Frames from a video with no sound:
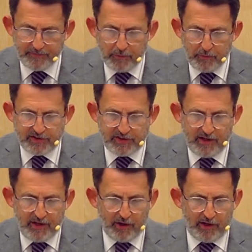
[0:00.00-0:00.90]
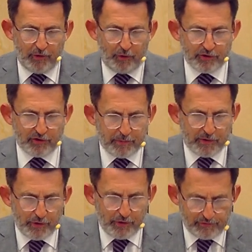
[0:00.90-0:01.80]
was a, an altar of
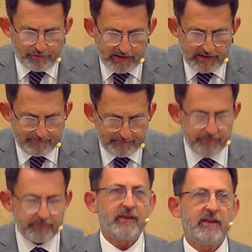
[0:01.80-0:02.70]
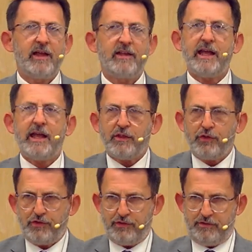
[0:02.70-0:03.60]
burnt offering, a
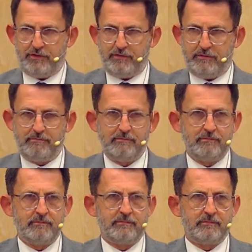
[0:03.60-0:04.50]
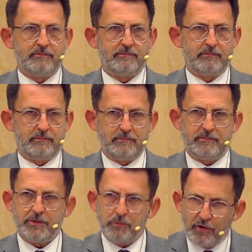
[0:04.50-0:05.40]
death
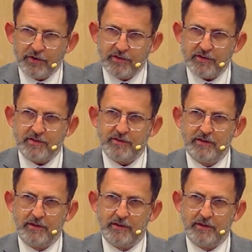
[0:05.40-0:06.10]
that wasn't